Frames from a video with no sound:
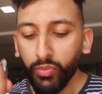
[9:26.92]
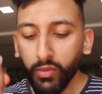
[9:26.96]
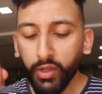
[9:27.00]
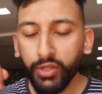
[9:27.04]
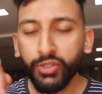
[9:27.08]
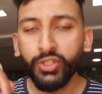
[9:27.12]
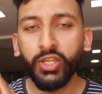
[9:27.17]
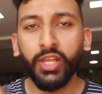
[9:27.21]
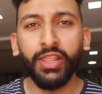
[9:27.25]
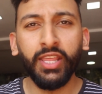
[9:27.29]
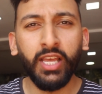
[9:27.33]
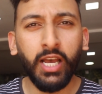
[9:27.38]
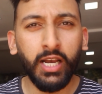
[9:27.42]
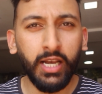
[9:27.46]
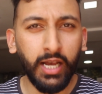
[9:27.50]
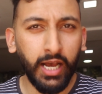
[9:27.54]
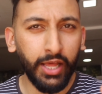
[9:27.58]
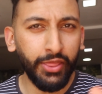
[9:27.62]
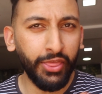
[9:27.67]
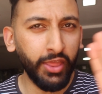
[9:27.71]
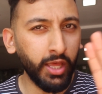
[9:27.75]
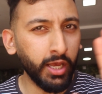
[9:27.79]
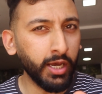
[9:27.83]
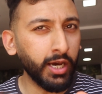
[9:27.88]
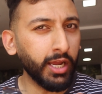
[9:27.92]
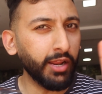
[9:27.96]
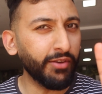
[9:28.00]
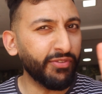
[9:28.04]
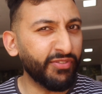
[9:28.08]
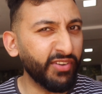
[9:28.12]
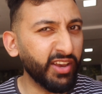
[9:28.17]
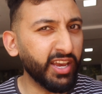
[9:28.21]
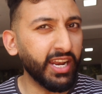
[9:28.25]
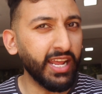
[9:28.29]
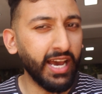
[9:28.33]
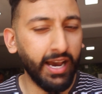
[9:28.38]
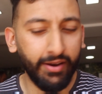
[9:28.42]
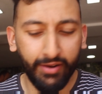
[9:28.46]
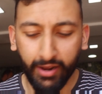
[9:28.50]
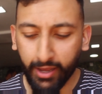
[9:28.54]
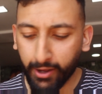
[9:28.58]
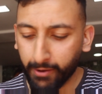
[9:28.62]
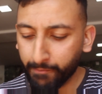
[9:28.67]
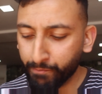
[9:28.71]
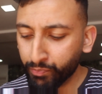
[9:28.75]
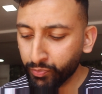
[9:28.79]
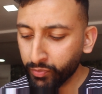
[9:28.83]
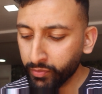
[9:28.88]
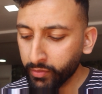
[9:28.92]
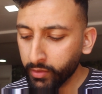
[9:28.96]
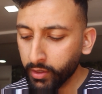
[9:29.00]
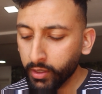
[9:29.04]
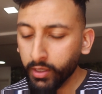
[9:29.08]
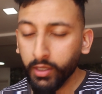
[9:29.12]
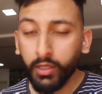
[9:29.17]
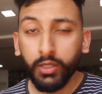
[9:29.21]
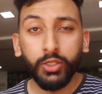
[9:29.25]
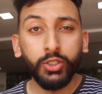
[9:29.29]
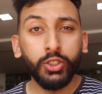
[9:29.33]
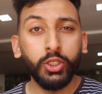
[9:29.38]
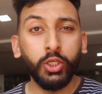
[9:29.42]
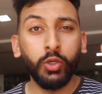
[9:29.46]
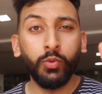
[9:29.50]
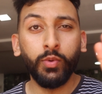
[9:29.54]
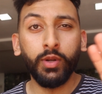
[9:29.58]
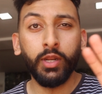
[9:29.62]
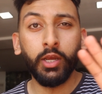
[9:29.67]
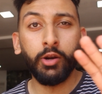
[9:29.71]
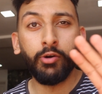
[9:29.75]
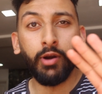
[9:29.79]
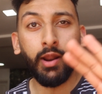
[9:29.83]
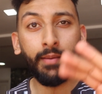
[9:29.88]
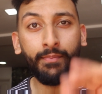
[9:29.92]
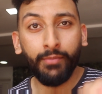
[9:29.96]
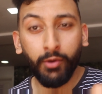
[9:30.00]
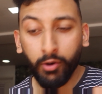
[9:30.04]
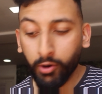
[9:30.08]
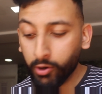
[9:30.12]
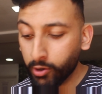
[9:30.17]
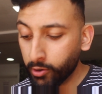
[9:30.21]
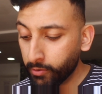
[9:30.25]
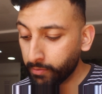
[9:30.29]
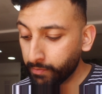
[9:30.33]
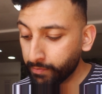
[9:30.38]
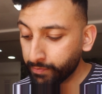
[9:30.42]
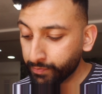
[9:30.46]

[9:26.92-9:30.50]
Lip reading: So I think I got it figured out now. So you want to grab your,